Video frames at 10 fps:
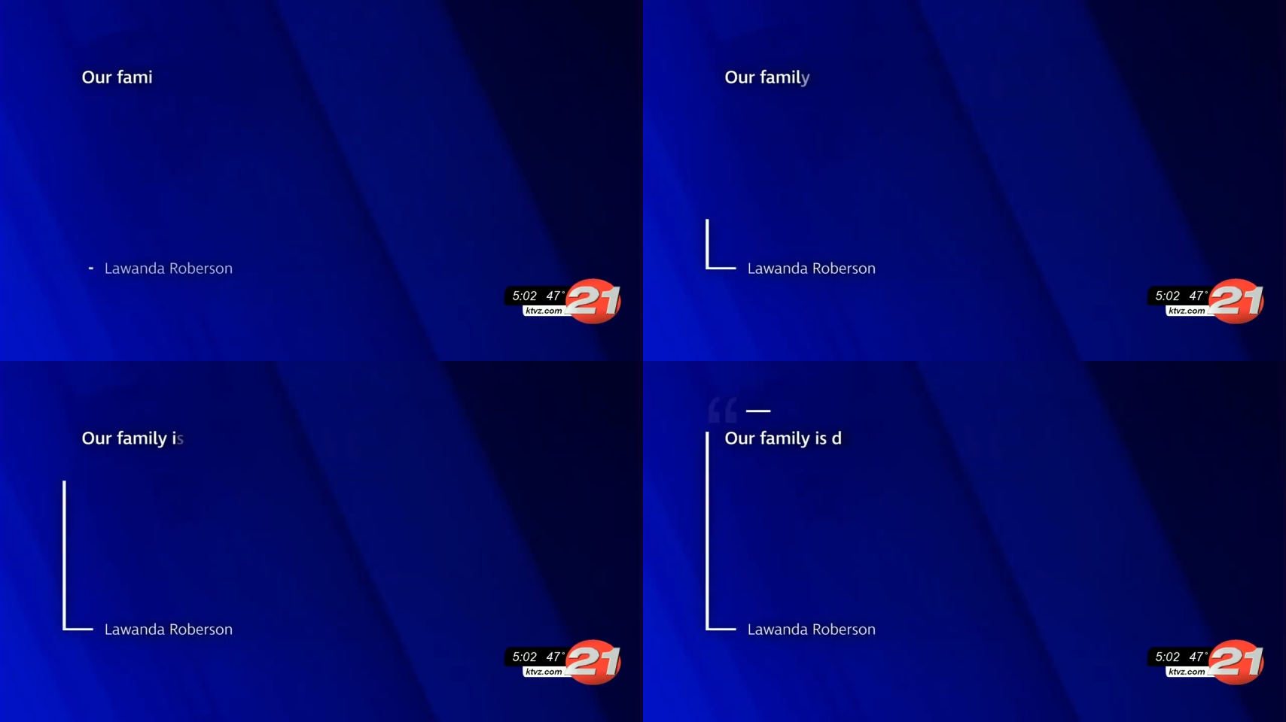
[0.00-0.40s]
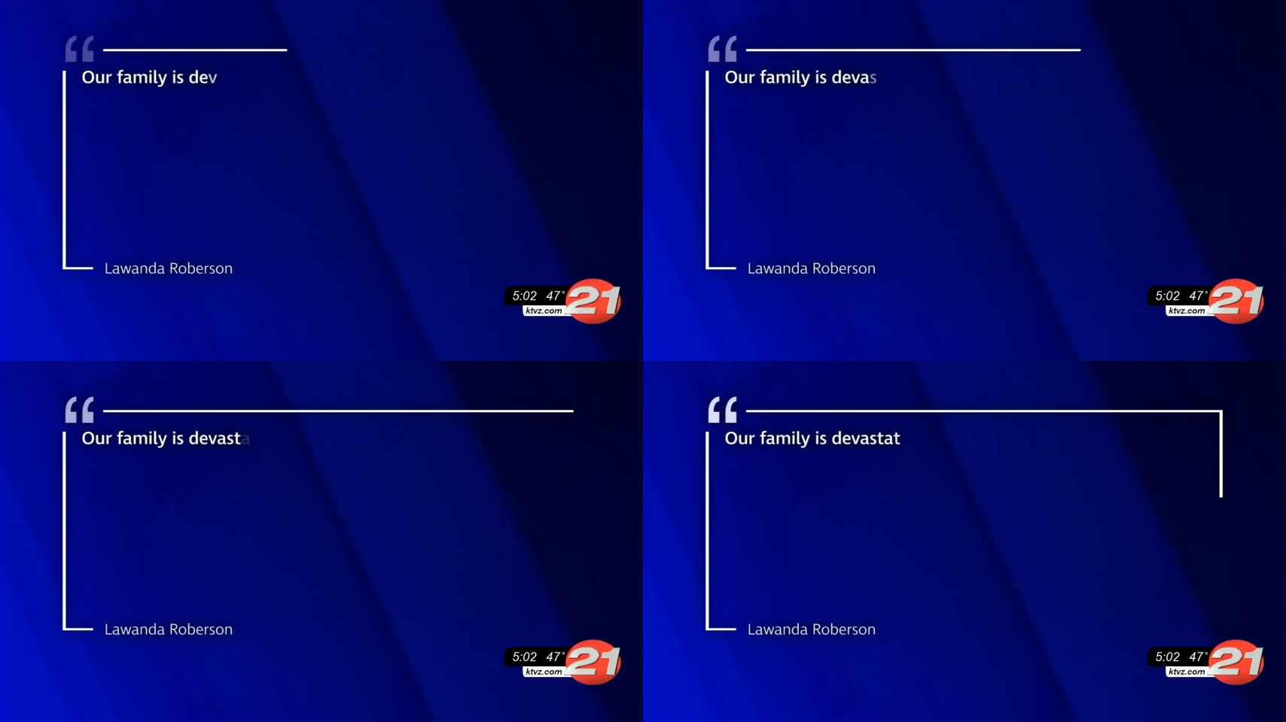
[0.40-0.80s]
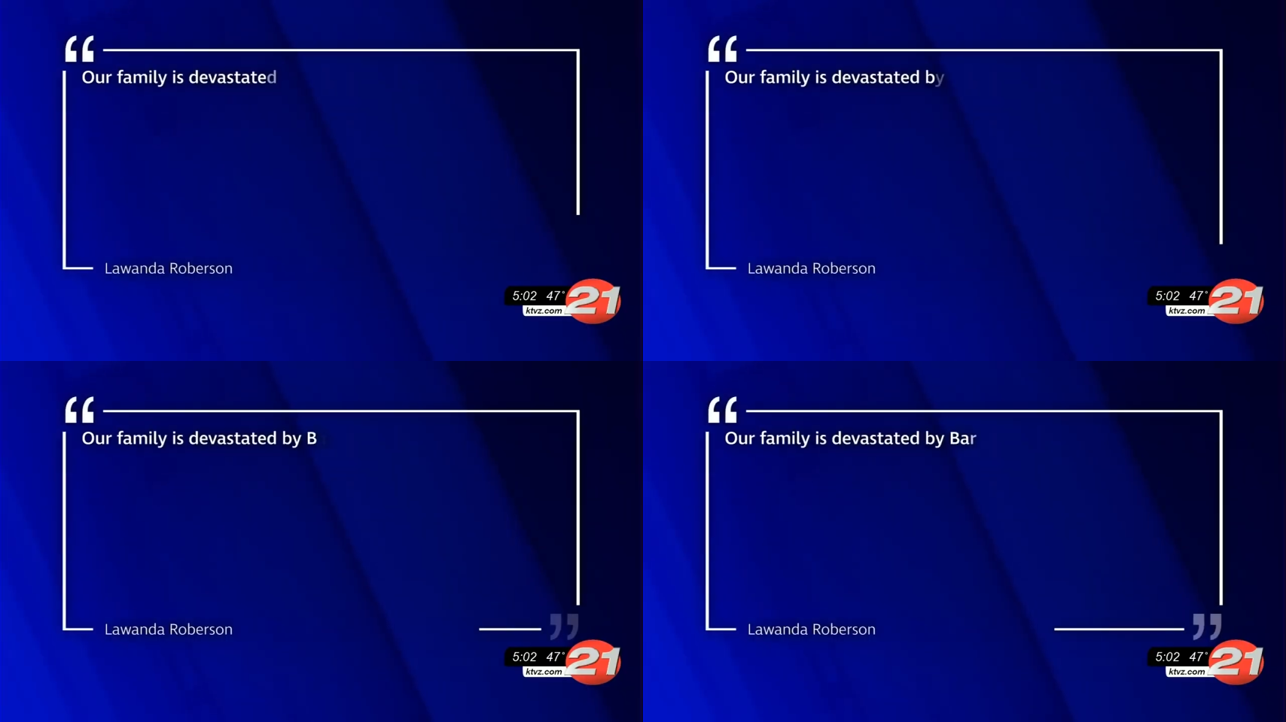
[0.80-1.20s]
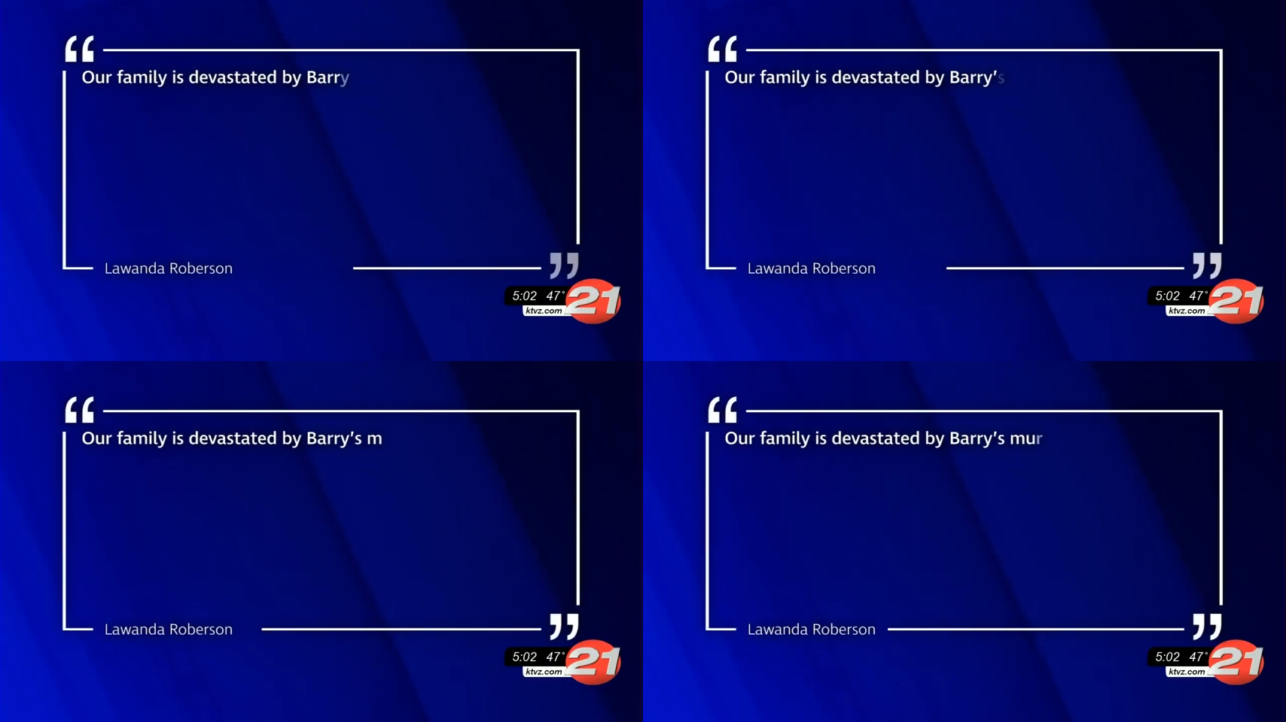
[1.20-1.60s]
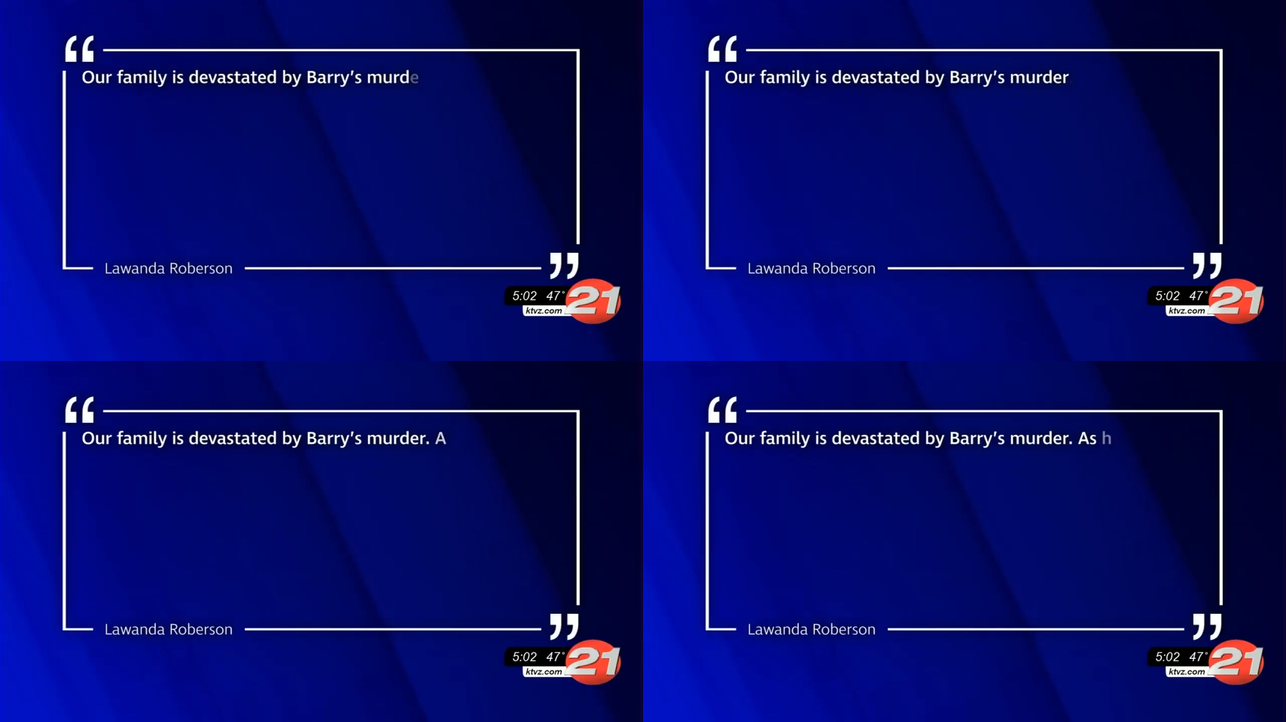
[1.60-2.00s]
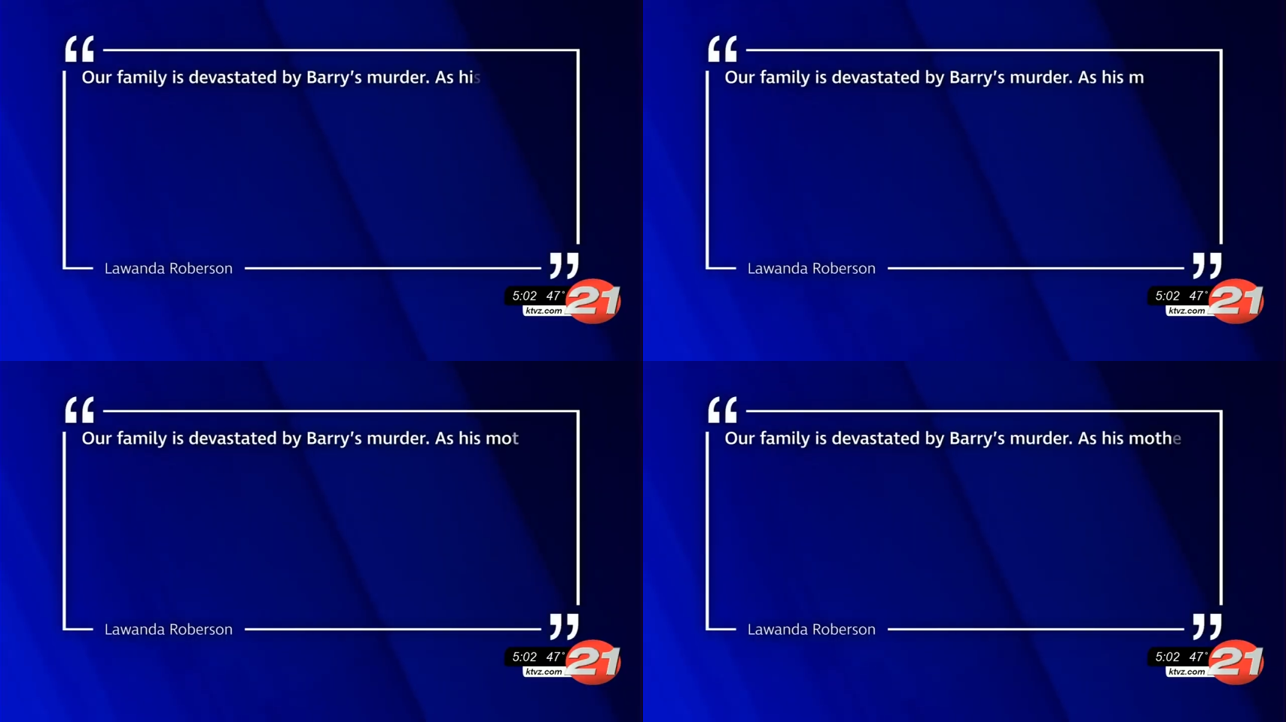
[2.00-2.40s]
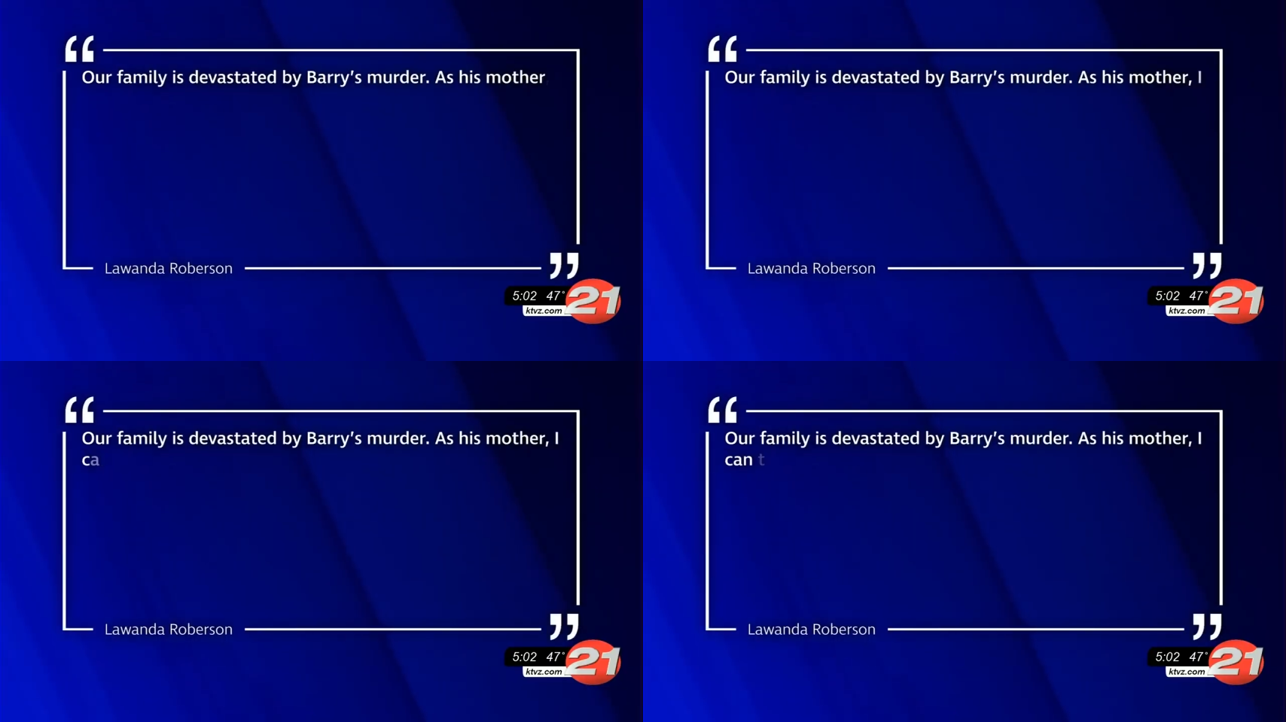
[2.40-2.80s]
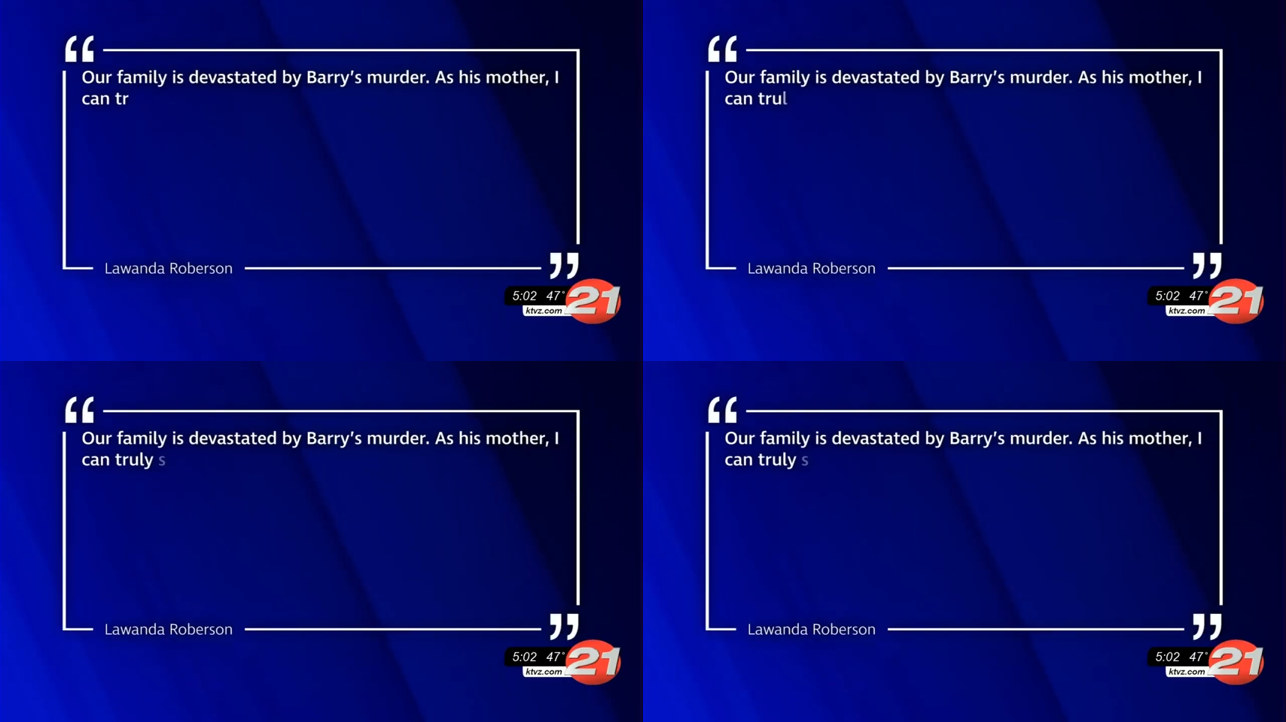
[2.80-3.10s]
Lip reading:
No face is visible, so there are no lips to read.